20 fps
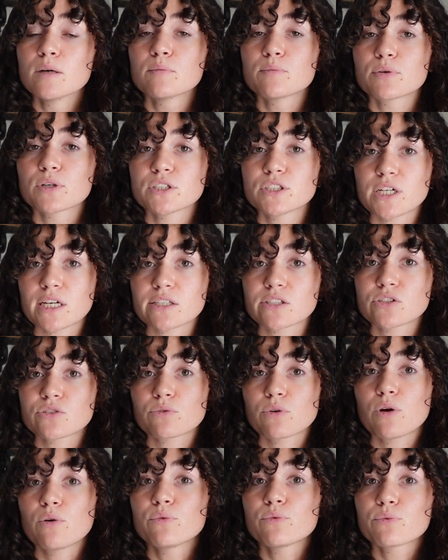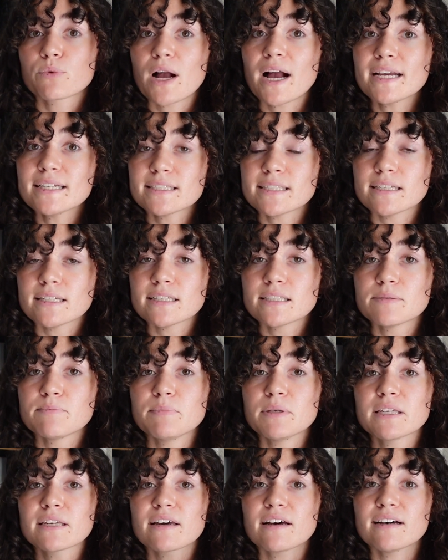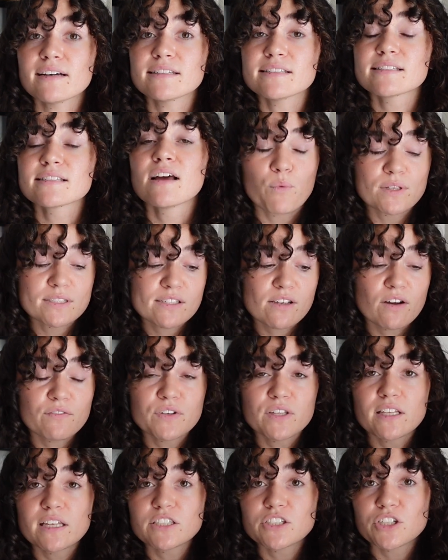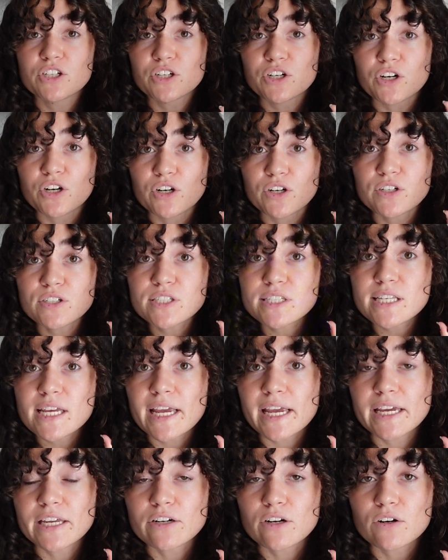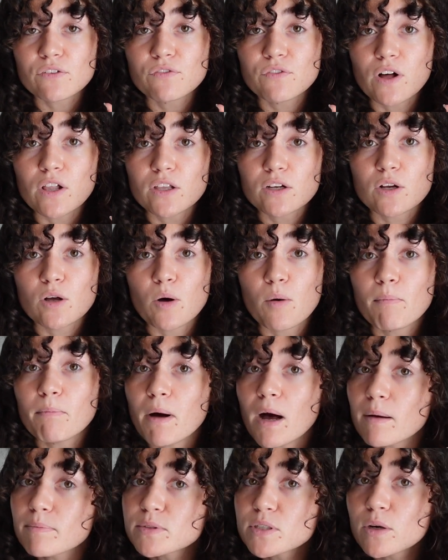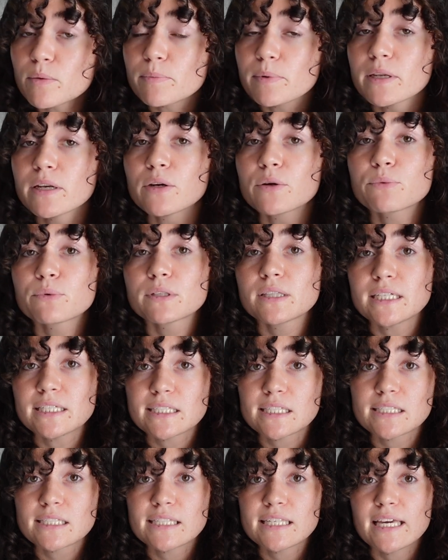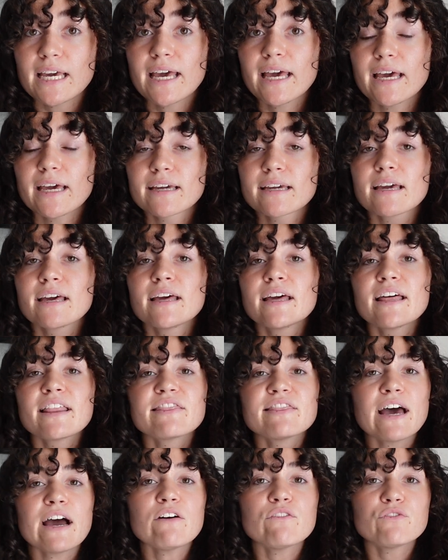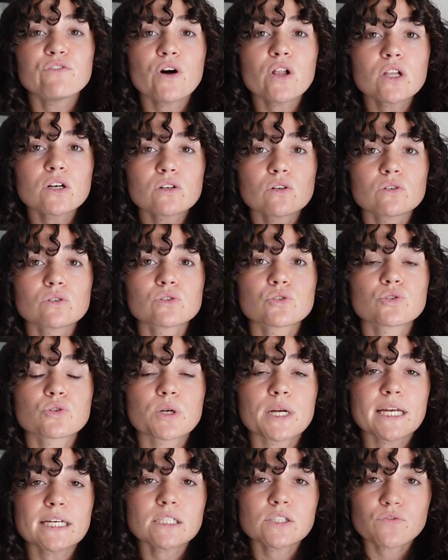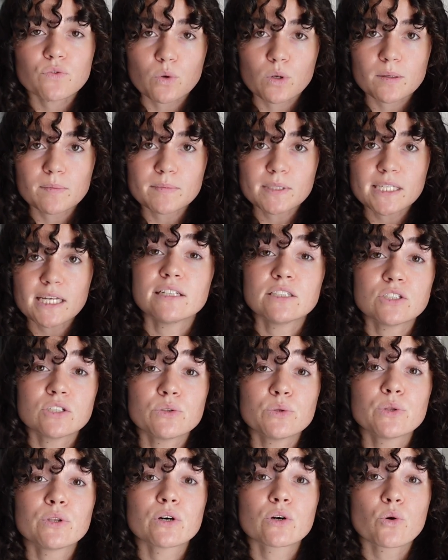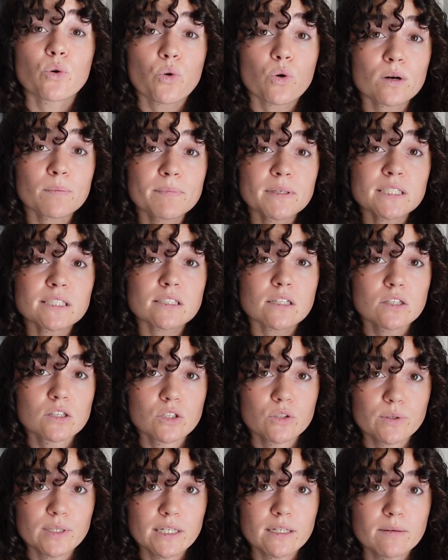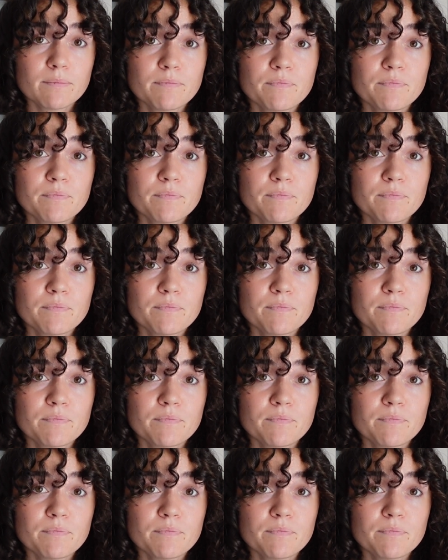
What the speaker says: progesterone rises because once ovulation occurs and our follicle pops open, releases the egg, that follicle transforms into the corpus luteum.